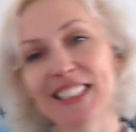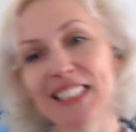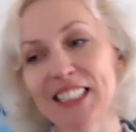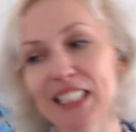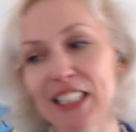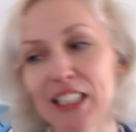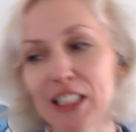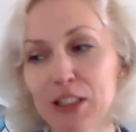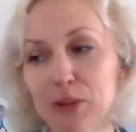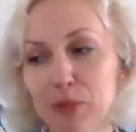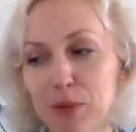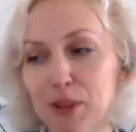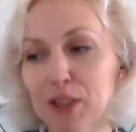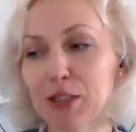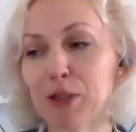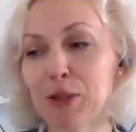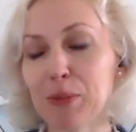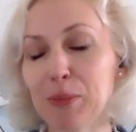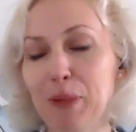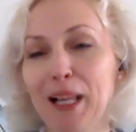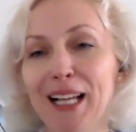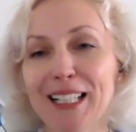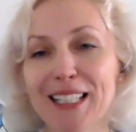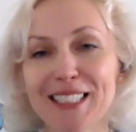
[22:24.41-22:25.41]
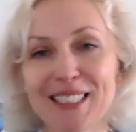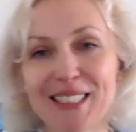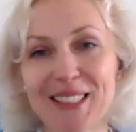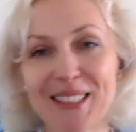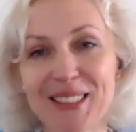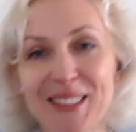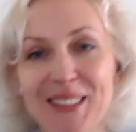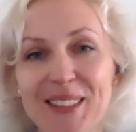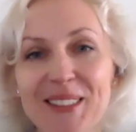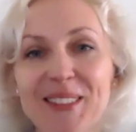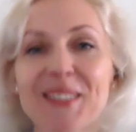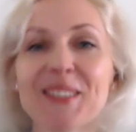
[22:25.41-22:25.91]
Is this what you plan to
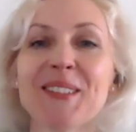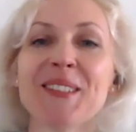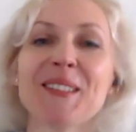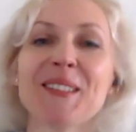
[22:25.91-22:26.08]
do?